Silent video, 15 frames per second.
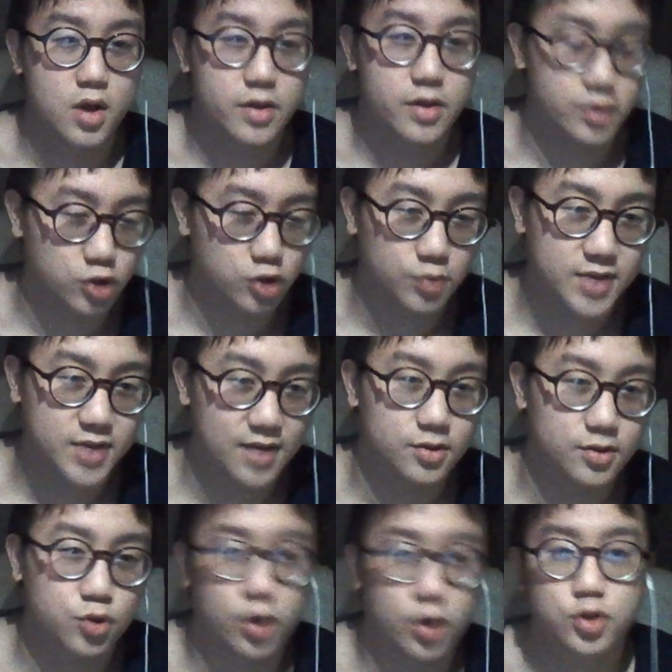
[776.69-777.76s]
the top 10,
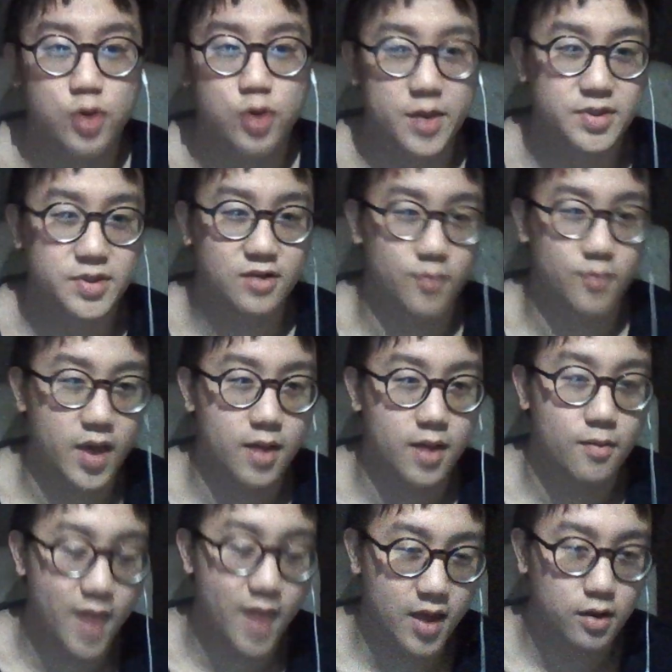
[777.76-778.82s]
20% of
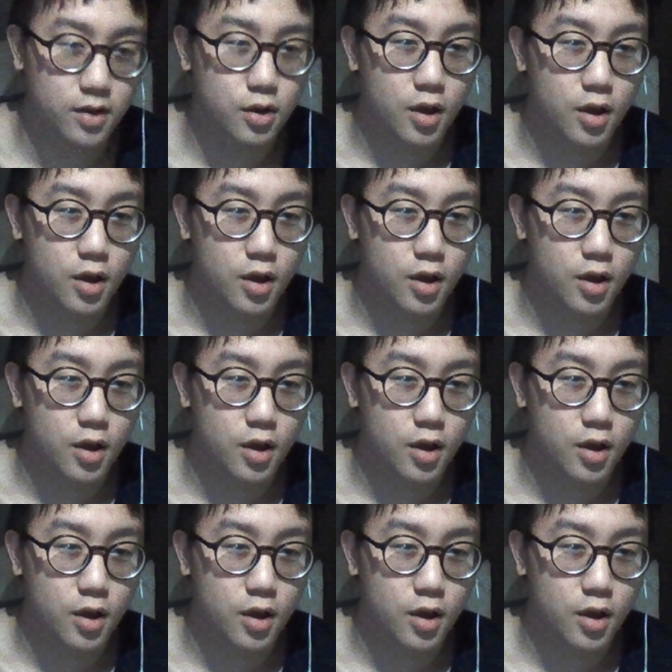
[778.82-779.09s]
men,